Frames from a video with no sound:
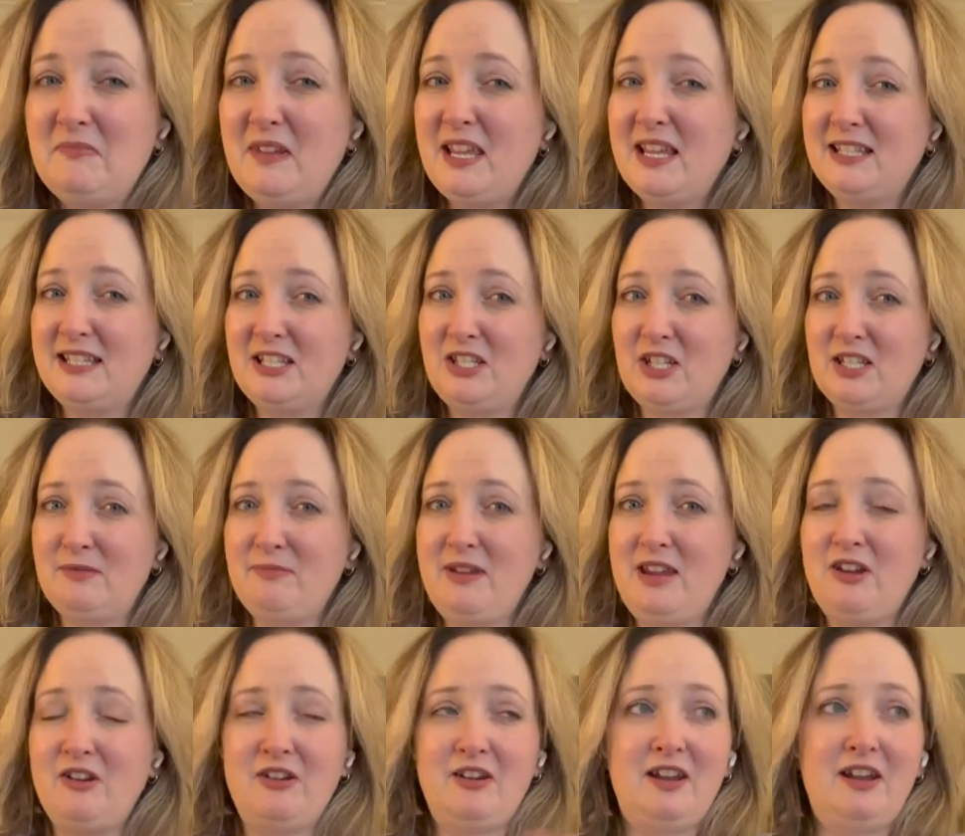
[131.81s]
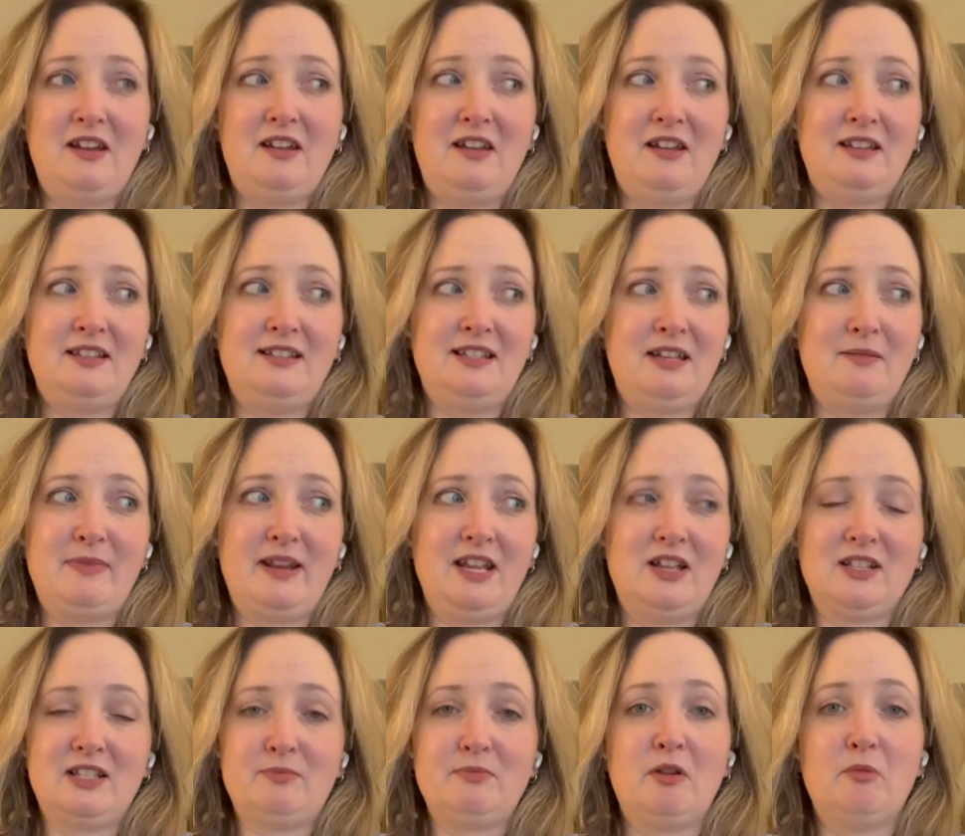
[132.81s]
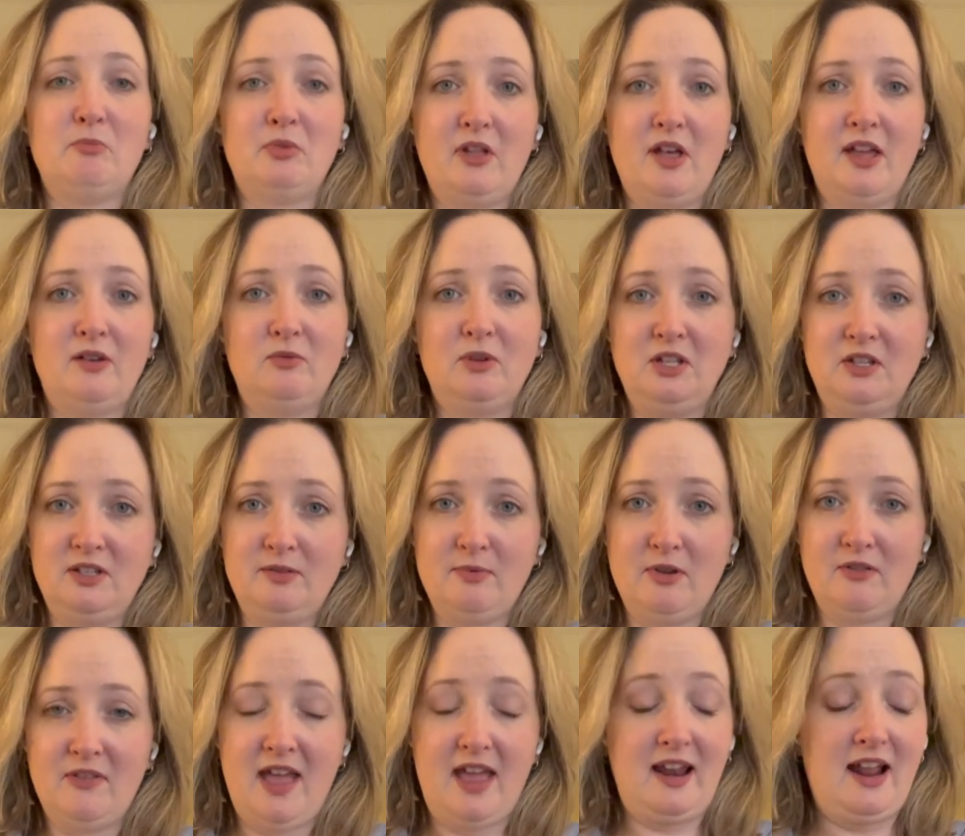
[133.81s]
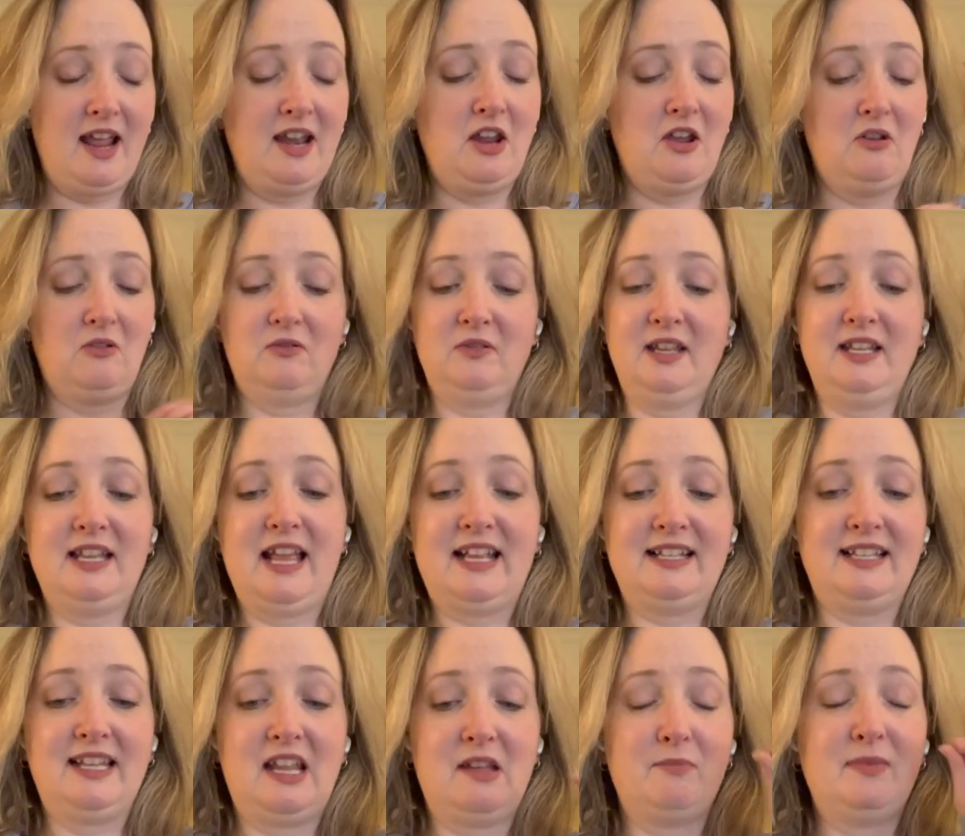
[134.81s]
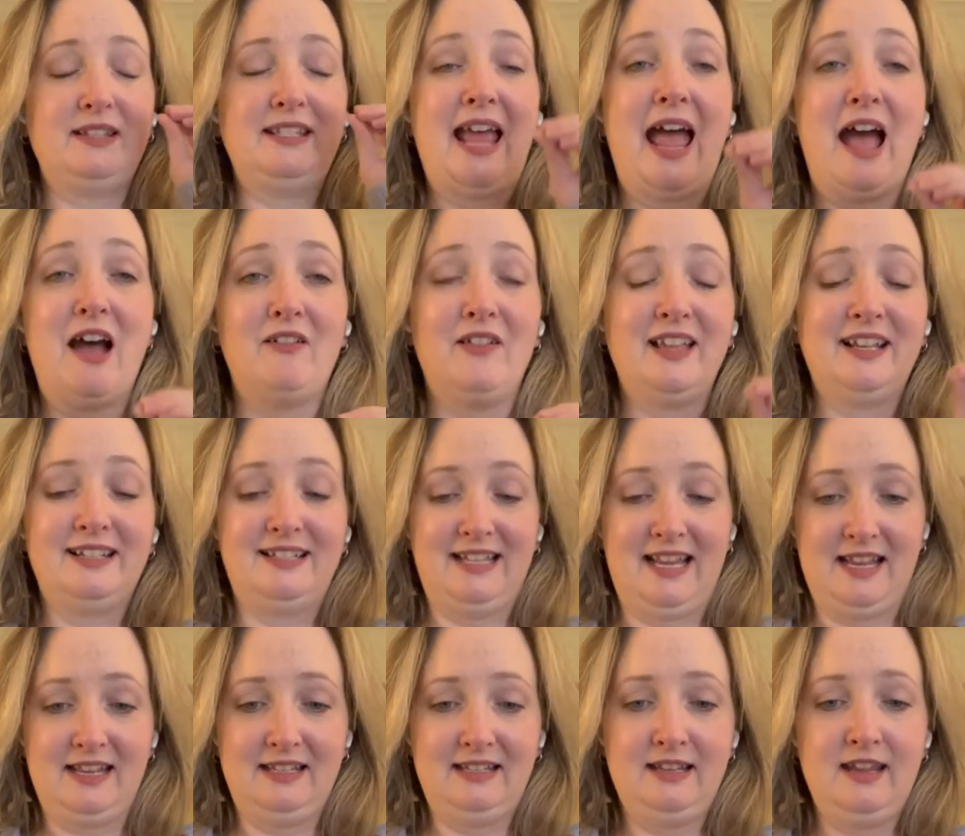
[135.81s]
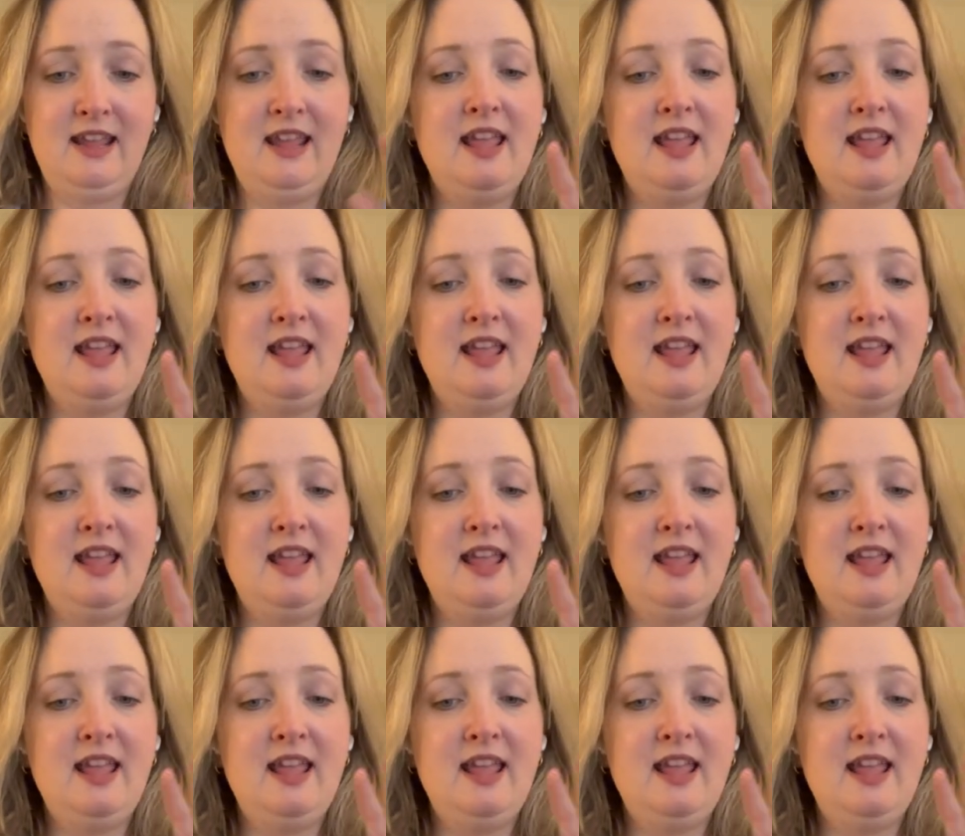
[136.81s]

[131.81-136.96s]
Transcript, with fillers: Is it just me or does anybody else smell blood when you smell that? I know. It has like a metallic scent.